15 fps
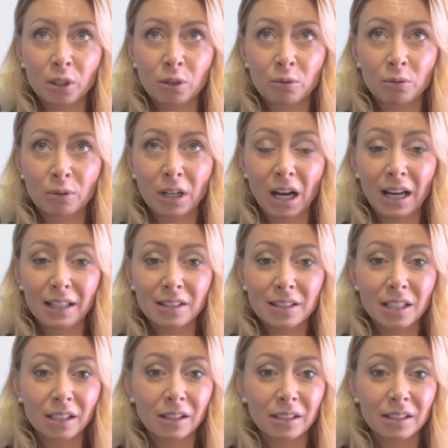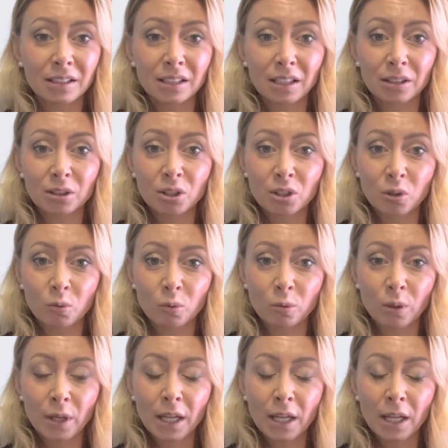you contact, let's say, the school,